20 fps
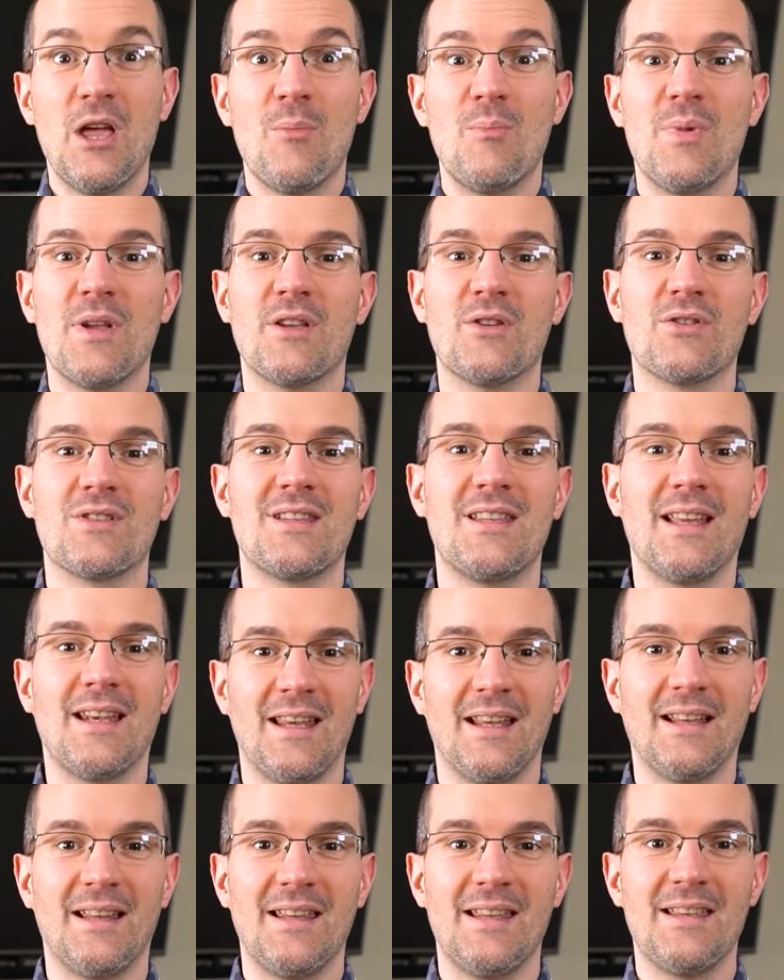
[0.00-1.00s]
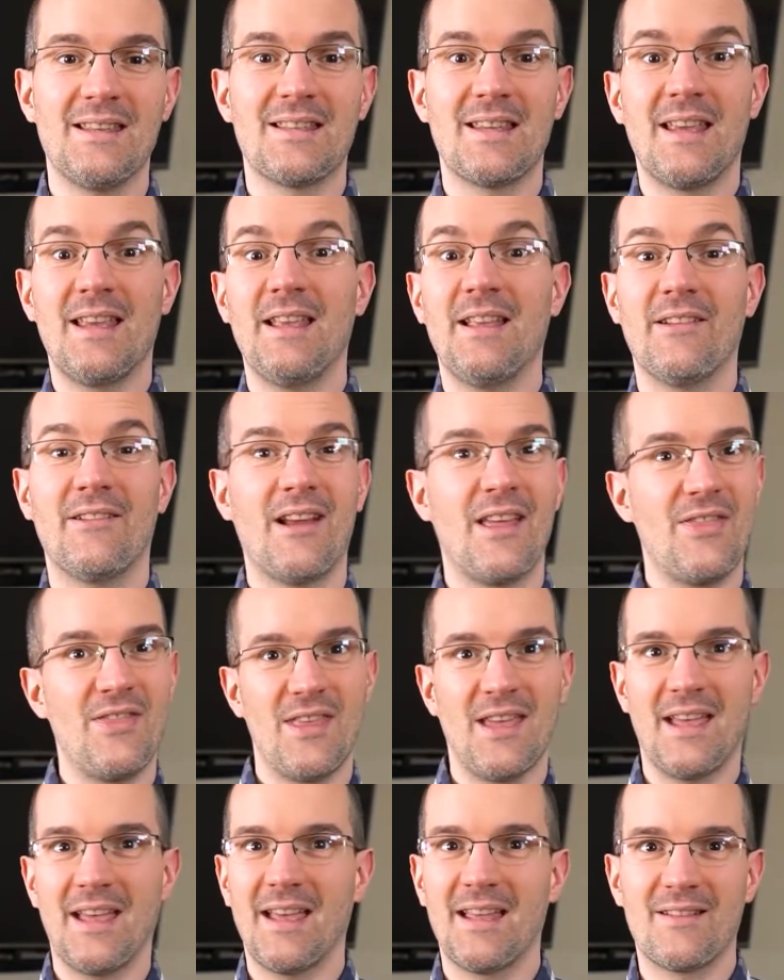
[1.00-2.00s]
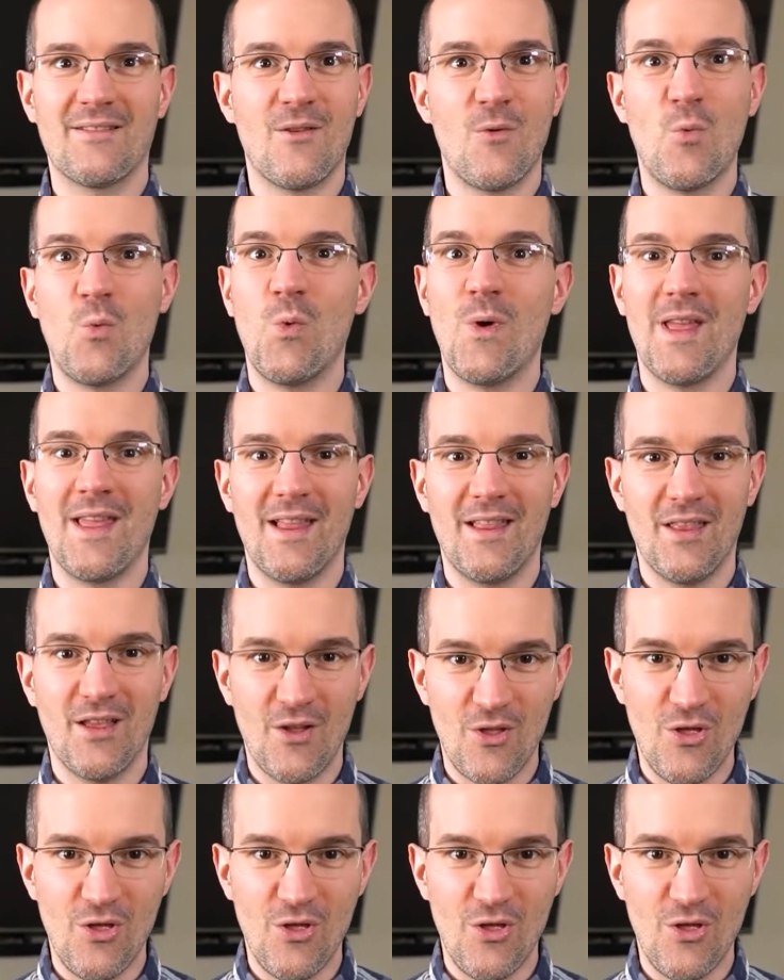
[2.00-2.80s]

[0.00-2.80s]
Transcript: because getting leads here and there will